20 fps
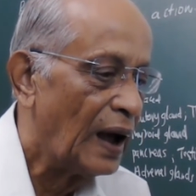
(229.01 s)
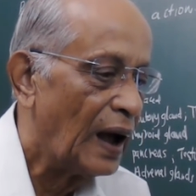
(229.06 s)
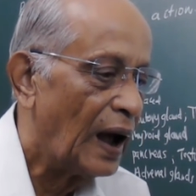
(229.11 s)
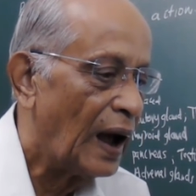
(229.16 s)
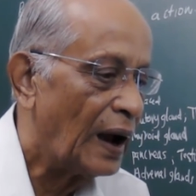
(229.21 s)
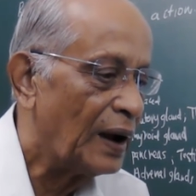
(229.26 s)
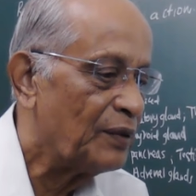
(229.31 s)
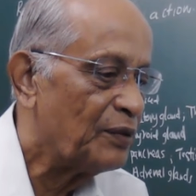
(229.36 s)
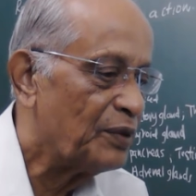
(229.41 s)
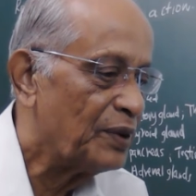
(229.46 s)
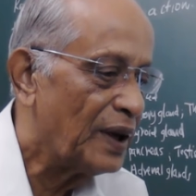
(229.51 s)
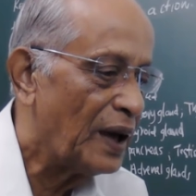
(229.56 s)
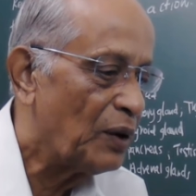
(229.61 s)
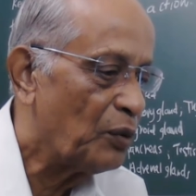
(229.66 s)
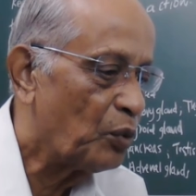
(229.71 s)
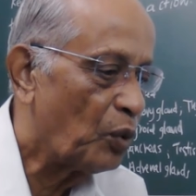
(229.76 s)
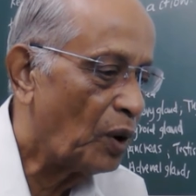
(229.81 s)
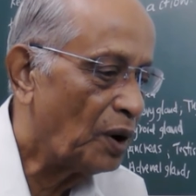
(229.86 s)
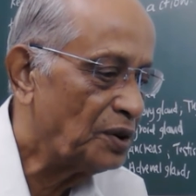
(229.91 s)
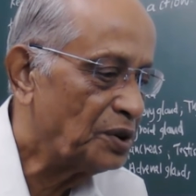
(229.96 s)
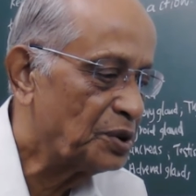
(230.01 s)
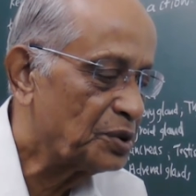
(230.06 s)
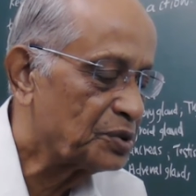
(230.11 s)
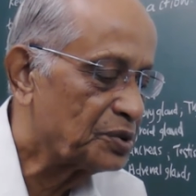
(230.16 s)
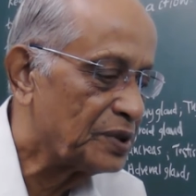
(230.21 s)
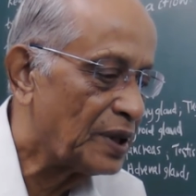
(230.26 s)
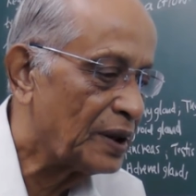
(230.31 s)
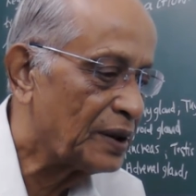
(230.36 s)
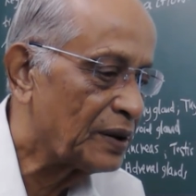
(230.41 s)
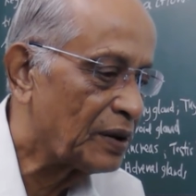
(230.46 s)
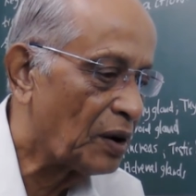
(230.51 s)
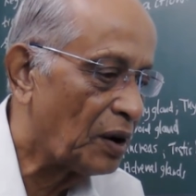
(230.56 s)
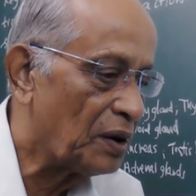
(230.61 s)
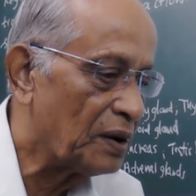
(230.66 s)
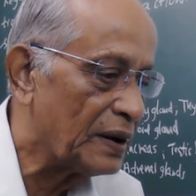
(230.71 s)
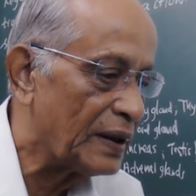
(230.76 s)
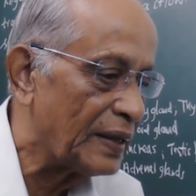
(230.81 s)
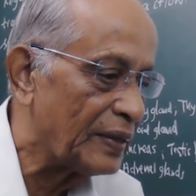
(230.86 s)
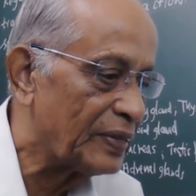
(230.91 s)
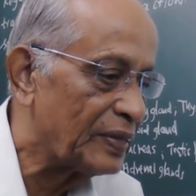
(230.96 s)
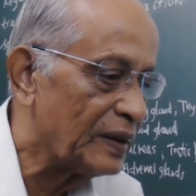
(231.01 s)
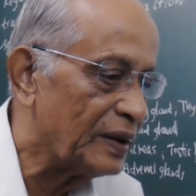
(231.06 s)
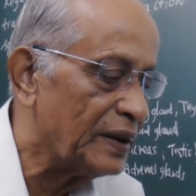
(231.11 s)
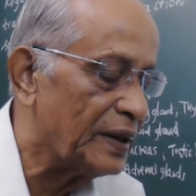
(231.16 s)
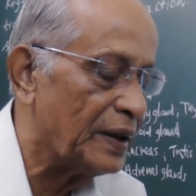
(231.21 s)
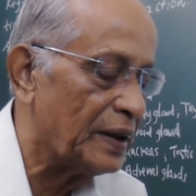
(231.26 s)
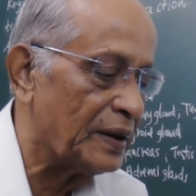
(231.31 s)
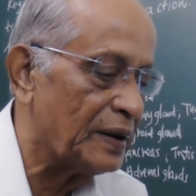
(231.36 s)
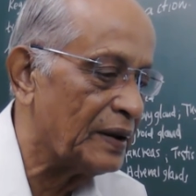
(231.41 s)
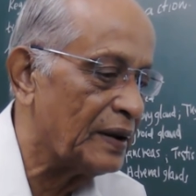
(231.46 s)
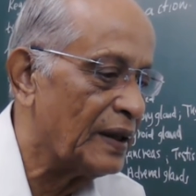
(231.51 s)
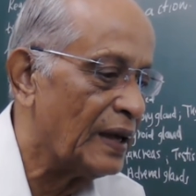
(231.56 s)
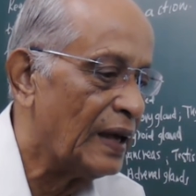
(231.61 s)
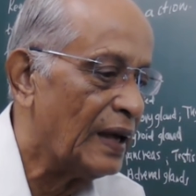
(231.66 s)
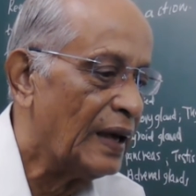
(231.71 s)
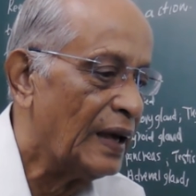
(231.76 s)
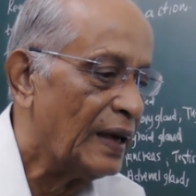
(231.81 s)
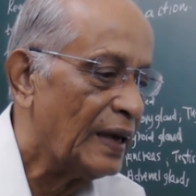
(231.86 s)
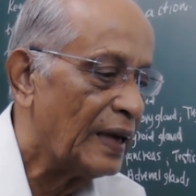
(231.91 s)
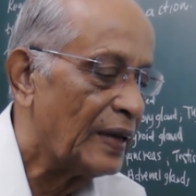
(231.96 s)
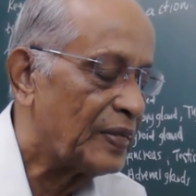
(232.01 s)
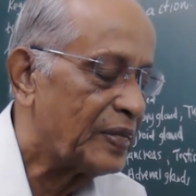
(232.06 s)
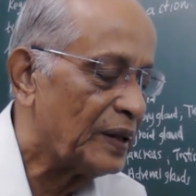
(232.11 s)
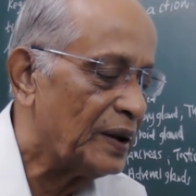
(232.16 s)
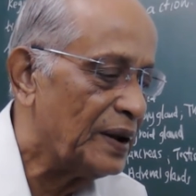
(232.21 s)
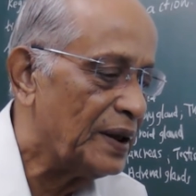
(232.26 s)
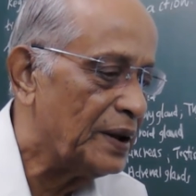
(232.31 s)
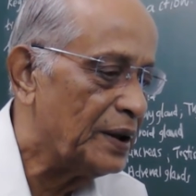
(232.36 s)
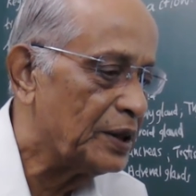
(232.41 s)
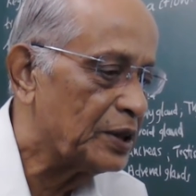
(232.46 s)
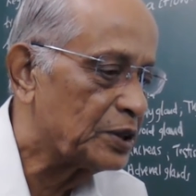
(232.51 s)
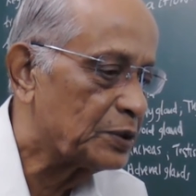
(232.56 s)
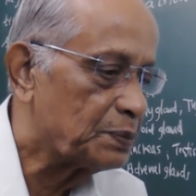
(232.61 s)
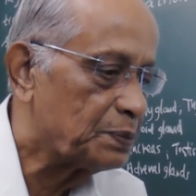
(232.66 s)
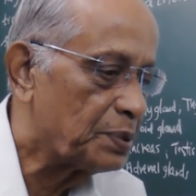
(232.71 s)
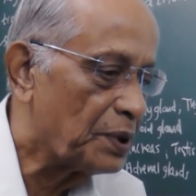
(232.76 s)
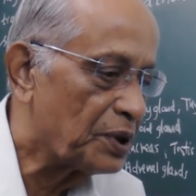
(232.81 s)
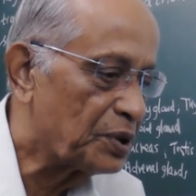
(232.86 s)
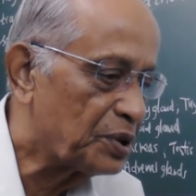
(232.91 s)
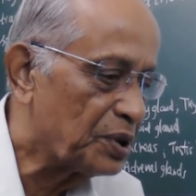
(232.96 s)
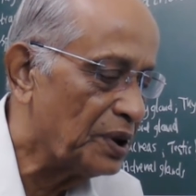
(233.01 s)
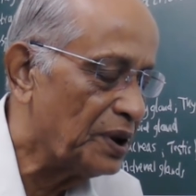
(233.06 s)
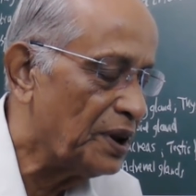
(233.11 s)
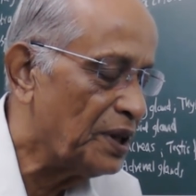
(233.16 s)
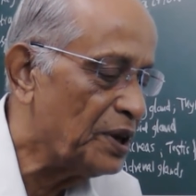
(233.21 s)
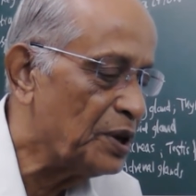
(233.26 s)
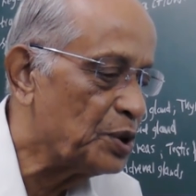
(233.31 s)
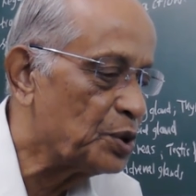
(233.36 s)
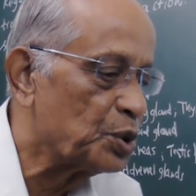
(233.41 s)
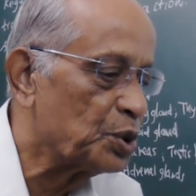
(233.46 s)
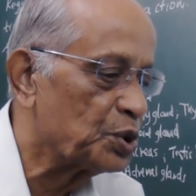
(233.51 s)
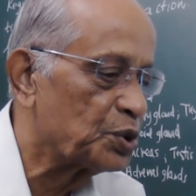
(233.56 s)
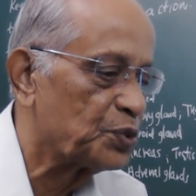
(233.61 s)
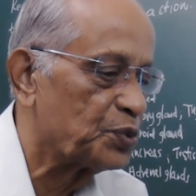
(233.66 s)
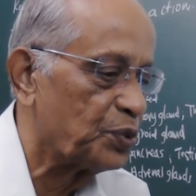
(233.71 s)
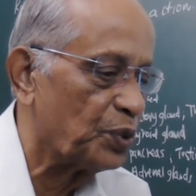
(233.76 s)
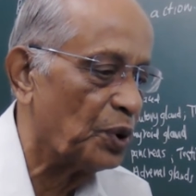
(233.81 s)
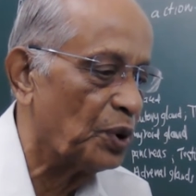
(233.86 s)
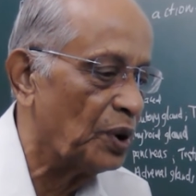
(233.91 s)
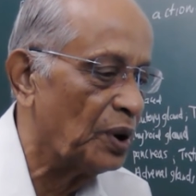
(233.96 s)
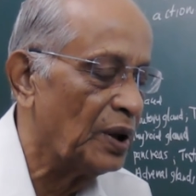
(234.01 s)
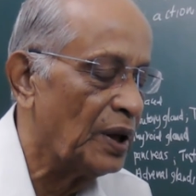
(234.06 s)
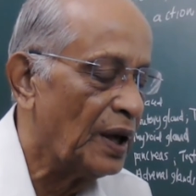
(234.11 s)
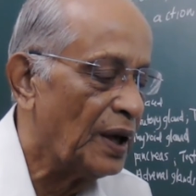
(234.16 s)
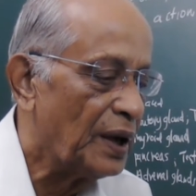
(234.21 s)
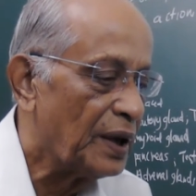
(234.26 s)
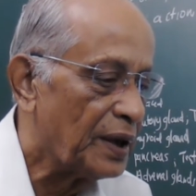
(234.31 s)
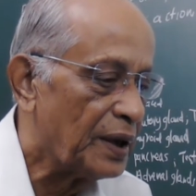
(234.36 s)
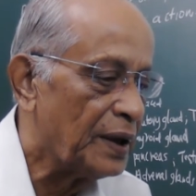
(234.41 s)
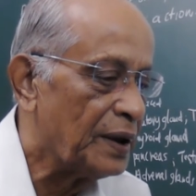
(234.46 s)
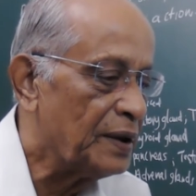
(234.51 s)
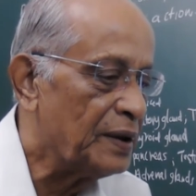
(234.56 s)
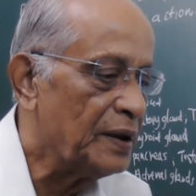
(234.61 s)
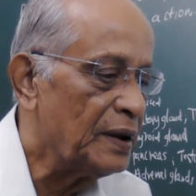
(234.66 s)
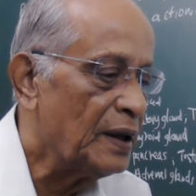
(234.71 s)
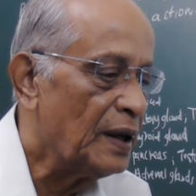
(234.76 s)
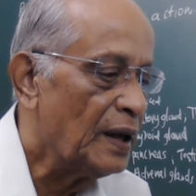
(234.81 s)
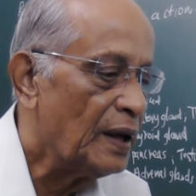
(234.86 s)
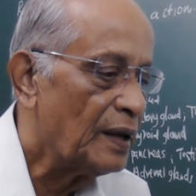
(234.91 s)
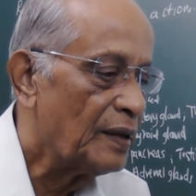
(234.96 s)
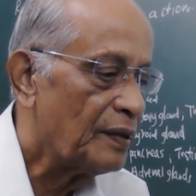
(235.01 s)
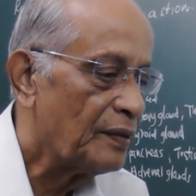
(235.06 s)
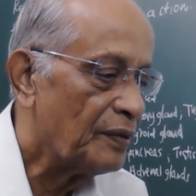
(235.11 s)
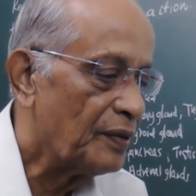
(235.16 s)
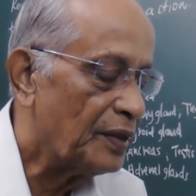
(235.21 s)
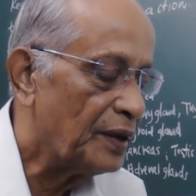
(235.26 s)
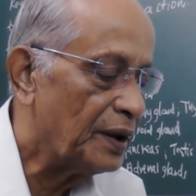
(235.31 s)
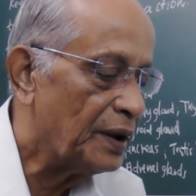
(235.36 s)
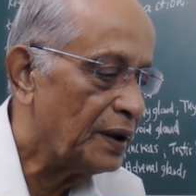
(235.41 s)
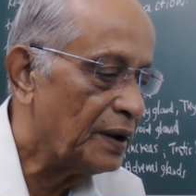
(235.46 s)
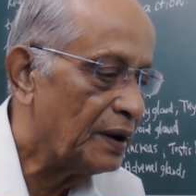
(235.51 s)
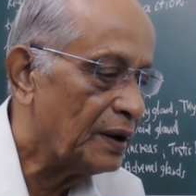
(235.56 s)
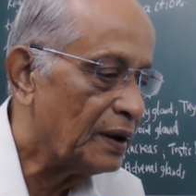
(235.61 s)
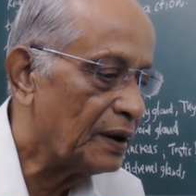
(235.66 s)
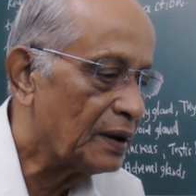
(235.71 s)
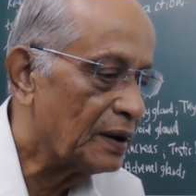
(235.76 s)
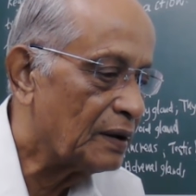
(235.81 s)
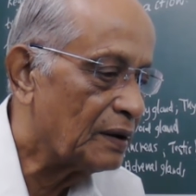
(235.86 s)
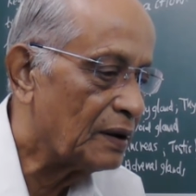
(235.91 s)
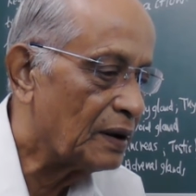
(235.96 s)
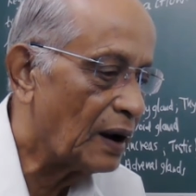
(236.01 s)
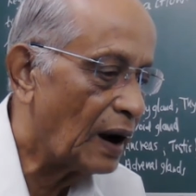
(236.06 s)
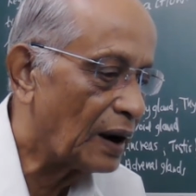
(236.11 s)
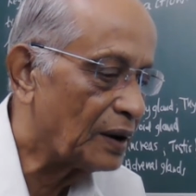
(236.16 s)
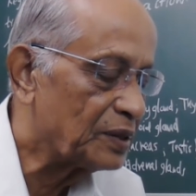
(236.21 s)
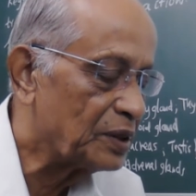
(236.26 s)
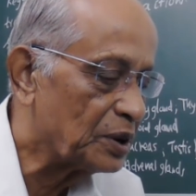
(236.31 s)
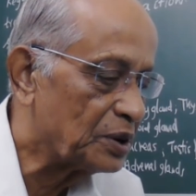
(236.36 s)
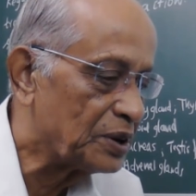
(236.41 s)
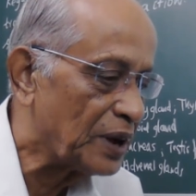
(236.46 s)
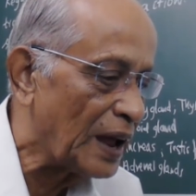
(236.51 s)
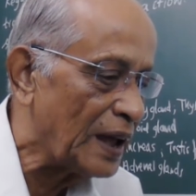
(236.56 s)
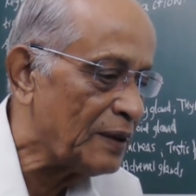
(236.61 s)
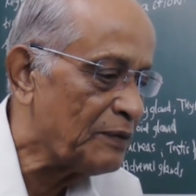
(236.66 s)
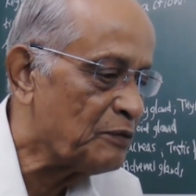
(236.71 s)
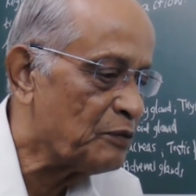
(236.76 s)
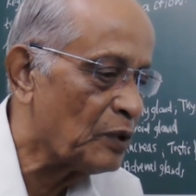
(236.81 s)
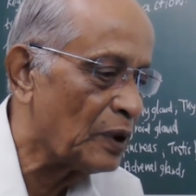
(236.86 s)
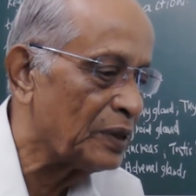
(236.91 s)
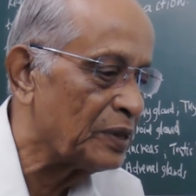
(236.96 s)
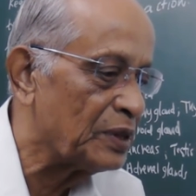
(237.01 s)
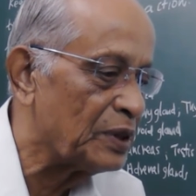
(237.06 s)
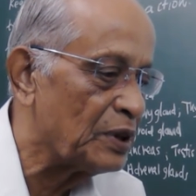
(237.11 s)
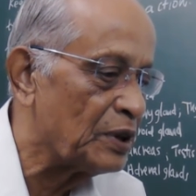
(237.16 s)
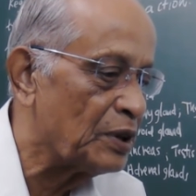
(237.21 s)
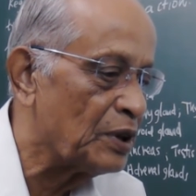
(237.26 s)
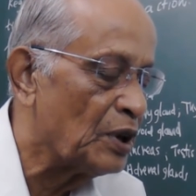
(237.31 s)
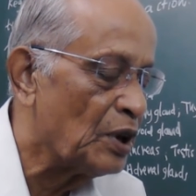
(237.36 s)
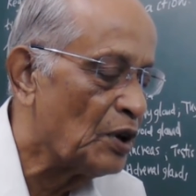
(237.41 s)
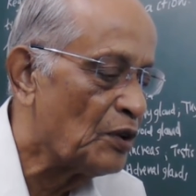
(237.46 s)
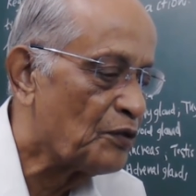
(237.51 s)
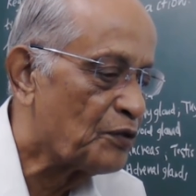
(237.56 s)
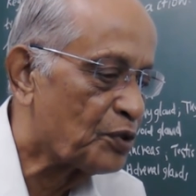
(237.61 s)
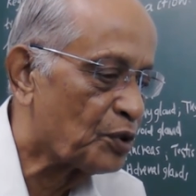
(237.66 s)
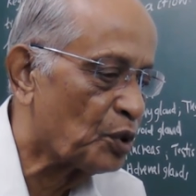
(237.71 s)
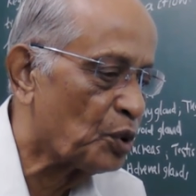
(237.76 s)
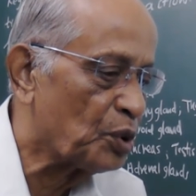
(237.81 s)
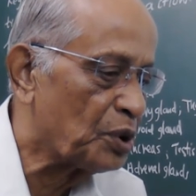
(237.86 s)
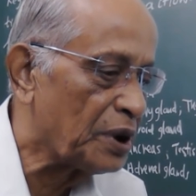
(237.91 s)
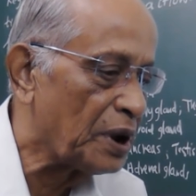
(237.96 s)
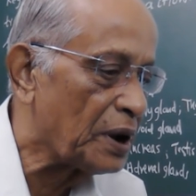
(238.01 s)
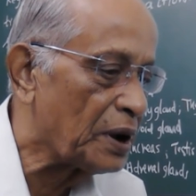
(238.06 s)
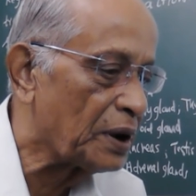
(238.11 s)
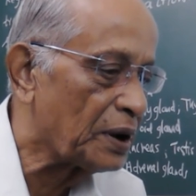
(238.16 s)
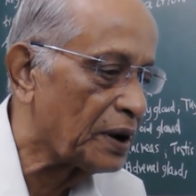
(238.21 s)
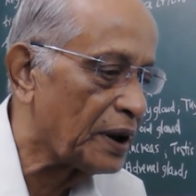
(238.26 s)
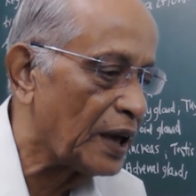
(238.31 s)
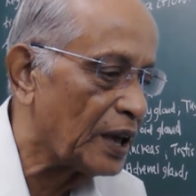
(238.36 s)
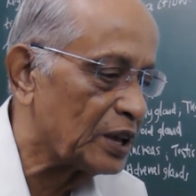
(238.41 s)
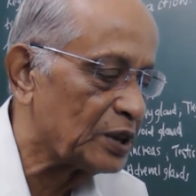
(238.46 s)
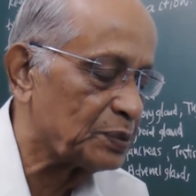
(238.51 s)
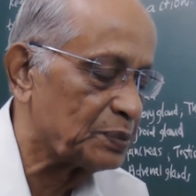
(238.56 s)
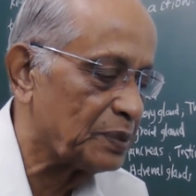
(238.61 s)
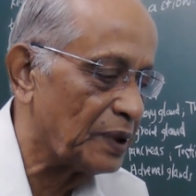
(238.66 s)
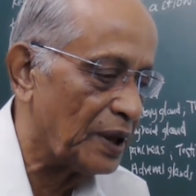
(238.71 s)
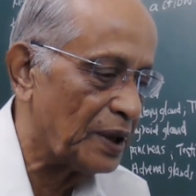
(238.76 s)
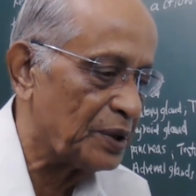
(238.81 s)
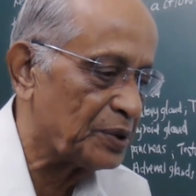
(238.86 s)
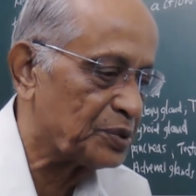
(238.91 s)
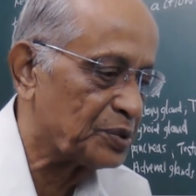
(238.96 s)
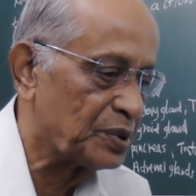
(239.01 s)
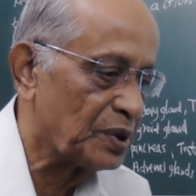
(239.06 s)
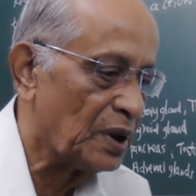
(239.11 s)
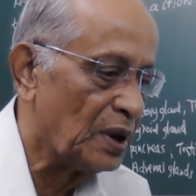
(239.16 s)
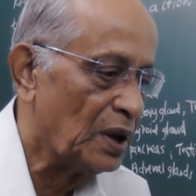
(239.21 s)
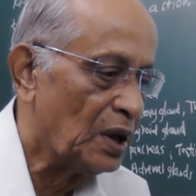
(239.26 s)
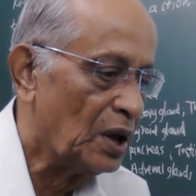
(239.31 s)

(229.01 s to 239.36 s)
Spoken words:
And we have what is then called ethylene. Ethylene is specially useful at the time when the fruiting takes place.